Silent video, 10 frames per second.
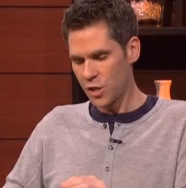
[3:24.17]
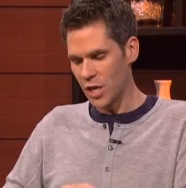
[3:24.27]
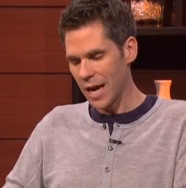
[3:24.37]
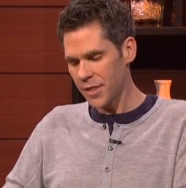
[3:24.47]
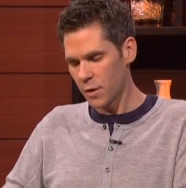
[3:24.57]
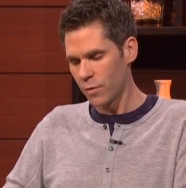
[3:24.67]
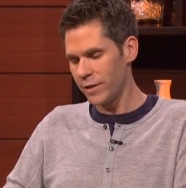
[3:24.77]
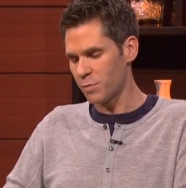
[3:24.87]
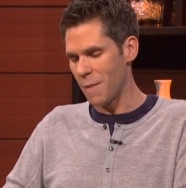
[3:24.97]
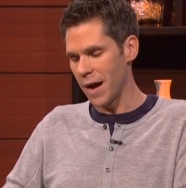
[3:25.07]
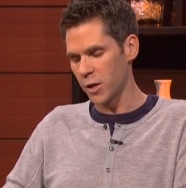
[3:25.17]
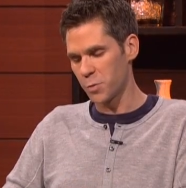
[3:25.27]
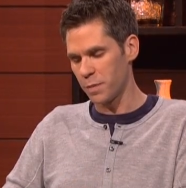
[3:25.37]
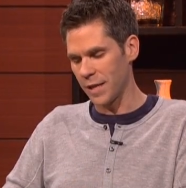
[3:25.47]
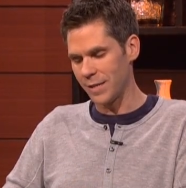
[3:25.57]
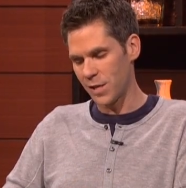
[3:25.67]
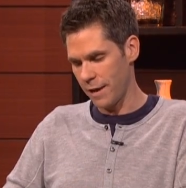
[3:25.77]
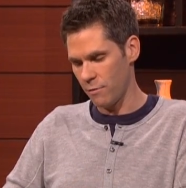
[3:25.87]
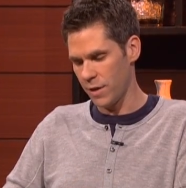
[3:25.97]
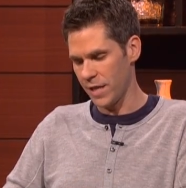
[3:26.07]
Jonathan Rhys-Meyers plays
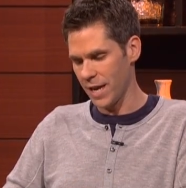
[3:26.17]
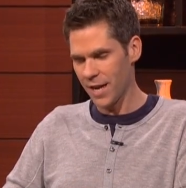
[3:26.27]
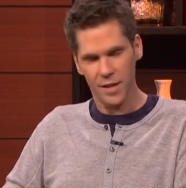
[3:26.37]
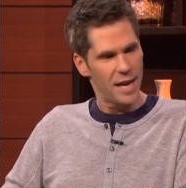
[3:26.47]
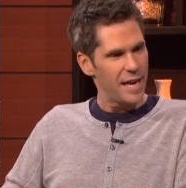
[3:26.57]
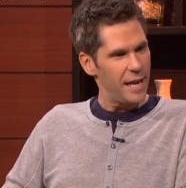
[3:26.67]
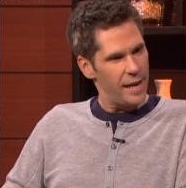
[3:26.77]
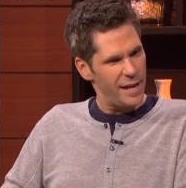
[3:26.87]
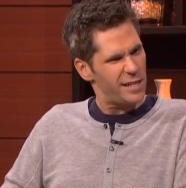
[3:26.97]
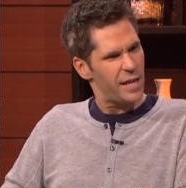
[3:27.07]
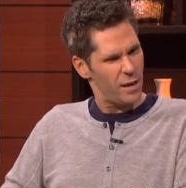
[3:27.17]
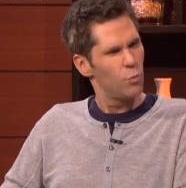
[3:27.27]
Henry VIII. Is he